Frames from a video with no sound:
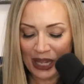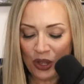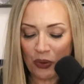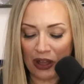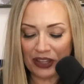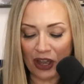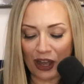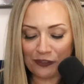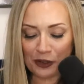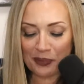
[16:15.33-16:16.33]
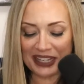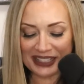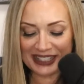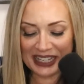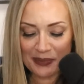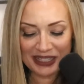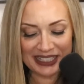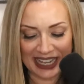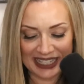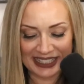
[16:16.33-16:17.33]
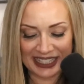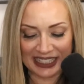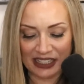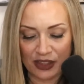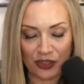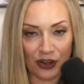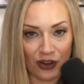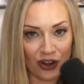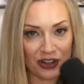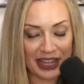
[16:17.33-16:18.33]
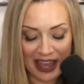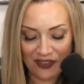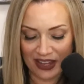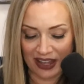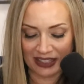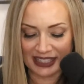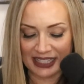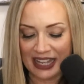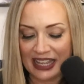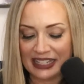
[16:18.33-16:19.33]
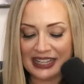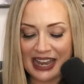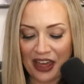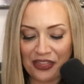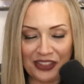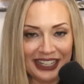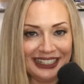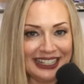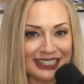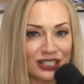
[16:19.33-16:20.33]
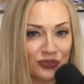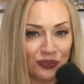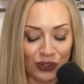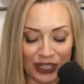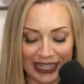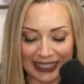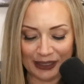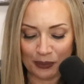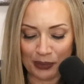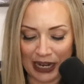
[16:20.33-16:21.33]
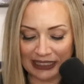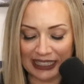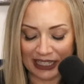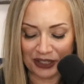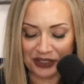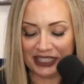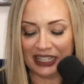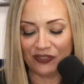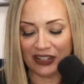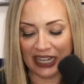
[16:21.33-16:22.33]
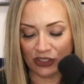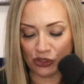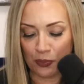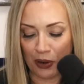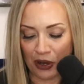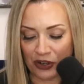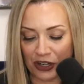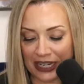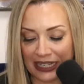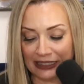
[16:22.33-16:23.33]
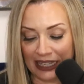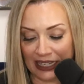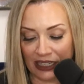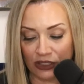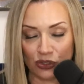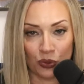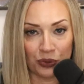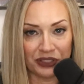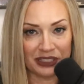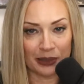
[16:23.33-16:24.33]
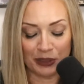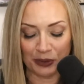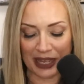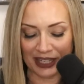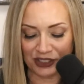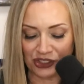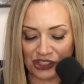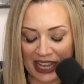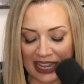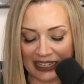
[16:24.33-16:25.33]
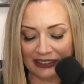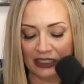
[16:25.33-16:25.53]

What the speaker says: While the offer may seem enticing, there are caveats. Nothing is free. Bradley Hilton, a financial partner in Atlanta, told the WSJ.